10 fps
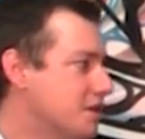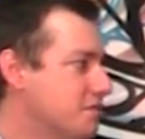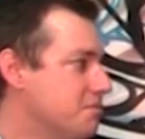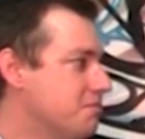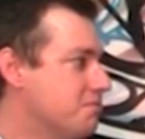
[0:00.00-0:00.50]

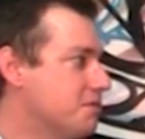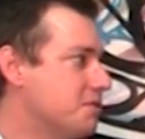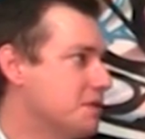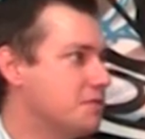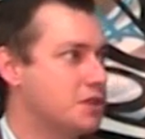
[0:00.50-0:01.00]
and
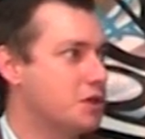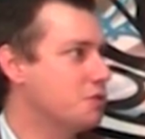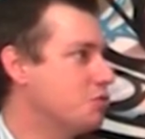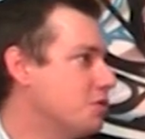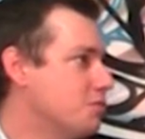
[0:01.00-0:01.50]
if
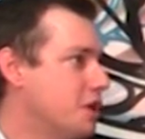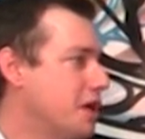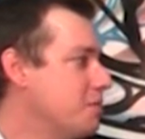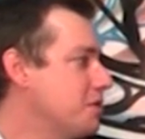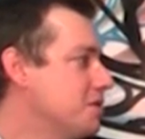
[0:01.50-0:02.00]
so, what
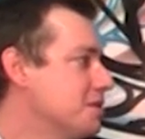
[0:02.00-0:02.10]
happened?